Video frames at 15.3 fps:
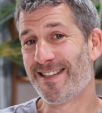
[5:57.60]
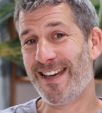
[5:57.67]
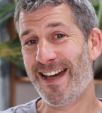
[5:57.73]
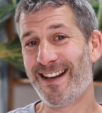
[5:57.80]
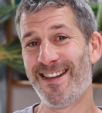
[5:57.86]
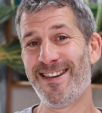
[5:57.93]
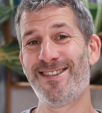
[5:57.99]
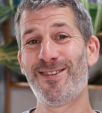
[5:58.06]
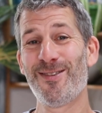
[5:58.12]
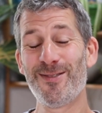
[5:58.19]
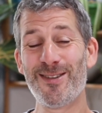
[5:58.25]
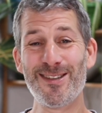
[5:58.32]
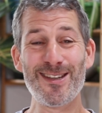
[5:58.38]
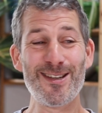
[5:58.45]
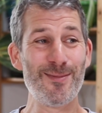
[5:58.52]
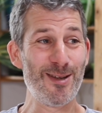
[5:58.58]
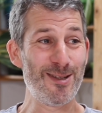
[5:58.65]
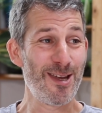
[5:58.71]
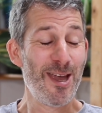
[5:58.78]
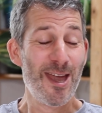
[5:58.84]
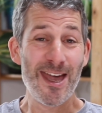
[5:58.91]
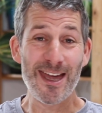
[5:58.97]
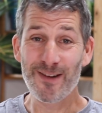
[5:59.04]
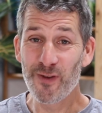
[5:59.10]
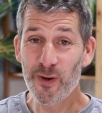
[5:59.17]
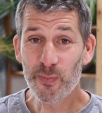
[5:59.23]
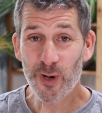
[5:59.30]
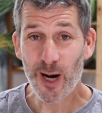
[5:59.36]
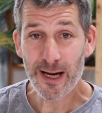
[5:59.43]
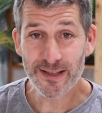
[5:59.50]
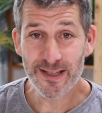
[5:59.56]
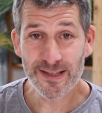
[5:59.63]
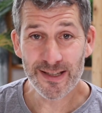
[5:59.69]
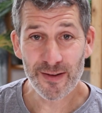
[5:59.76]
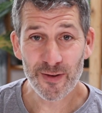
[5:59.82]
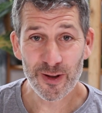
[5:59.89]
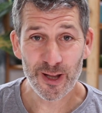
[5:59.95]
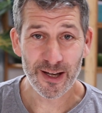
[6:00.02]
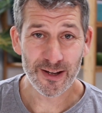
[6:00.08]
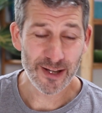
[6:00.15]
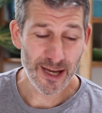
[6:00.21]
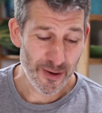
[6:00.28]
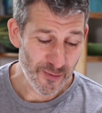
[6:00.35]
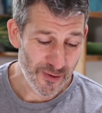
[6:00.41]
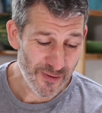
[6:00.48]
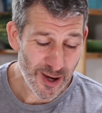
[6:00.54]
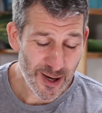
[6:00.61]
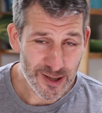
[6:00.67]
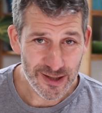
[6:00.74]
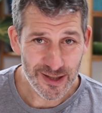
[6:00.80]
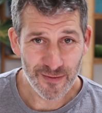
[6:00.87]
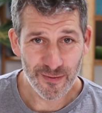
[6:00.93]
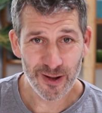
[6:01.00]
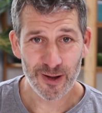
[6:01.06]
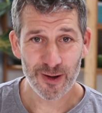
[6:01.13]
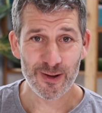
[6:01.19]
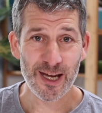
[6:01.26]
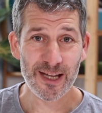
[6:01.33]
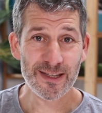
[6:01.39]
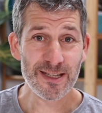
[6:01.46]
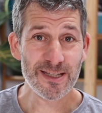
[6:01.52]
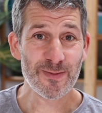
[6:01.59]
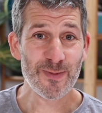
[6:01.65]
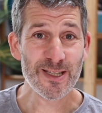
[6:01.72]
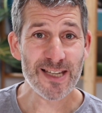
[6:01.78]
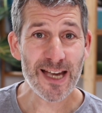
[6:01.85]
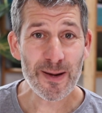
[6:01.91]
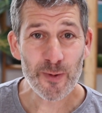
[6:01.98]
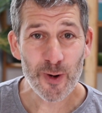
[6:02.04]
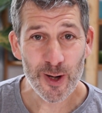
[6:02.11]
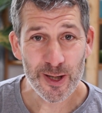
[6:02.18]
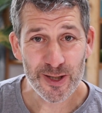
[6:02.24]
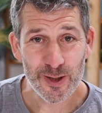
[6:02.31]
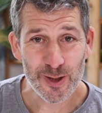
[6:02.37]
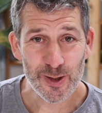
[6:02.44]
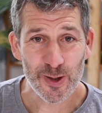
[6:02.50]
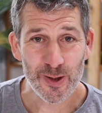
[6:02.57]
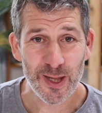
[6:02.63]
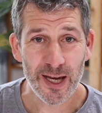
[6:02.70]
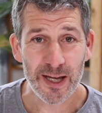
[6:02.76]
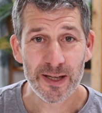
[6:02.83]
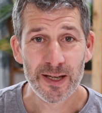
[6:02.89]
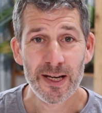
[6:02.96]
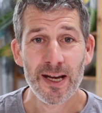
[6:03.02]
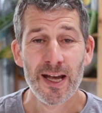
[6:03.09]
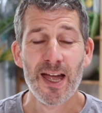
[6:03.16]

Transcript: exactly. It's called the syllabus. And if you practiced everything on that, revised everything on that, did some exam questions on that,